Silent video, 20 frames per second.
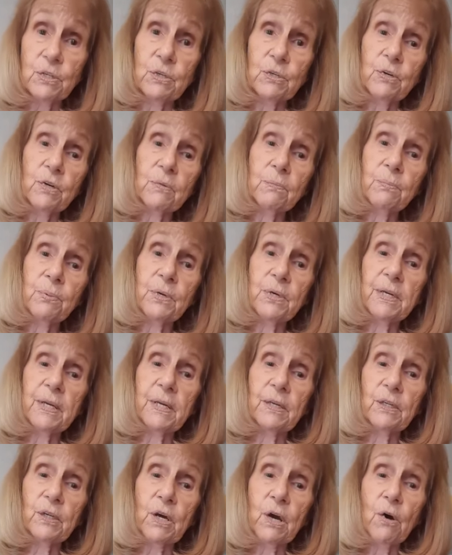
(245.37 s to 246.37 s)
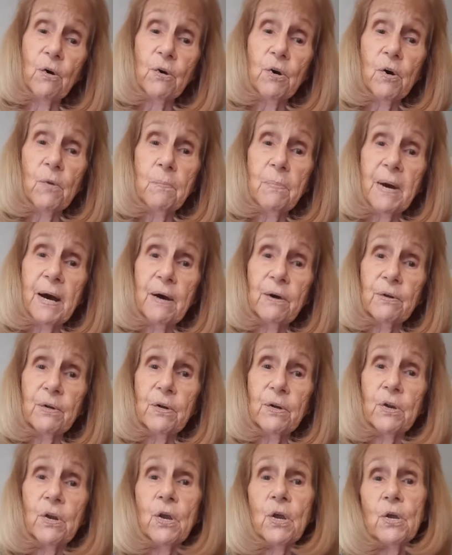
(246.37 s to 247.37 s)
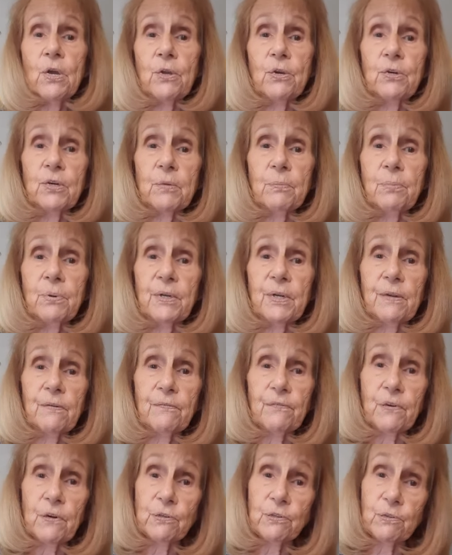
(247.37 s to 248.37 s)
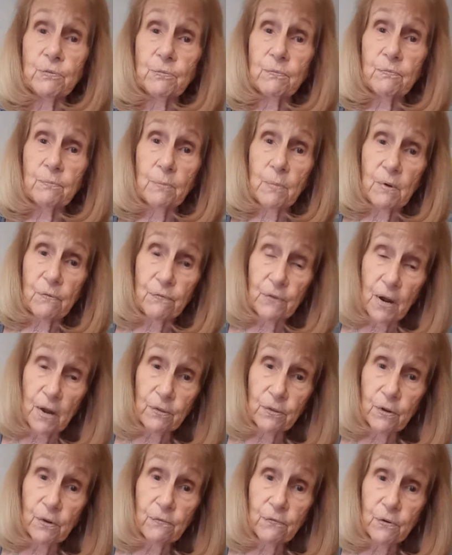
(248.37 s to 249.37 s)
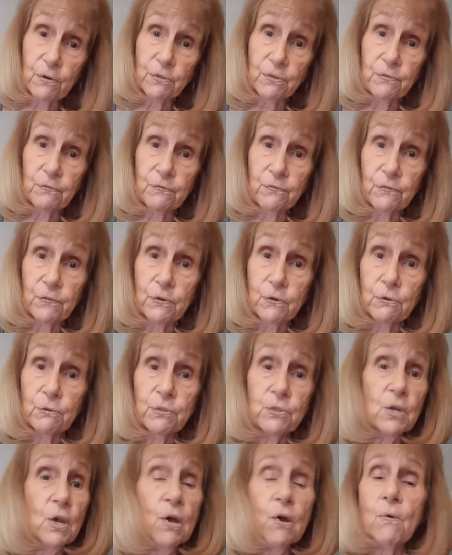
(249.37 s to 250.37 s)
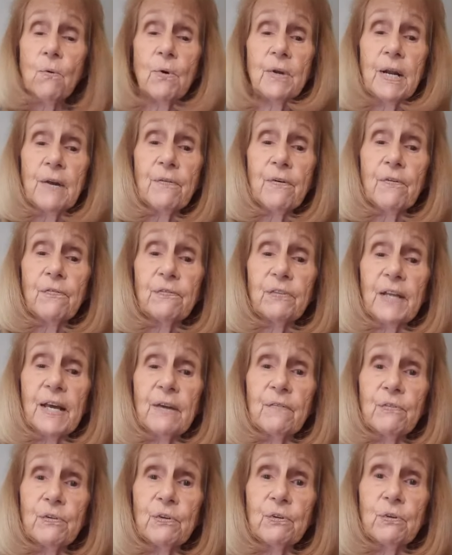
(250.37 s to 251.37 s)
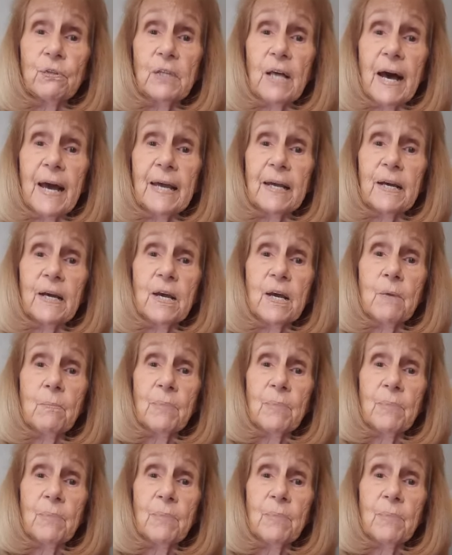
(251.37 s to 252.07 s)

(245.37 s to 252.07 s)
You can put in cocoa powder, you could put in frozen other frozen fruits, whatever flavor you like.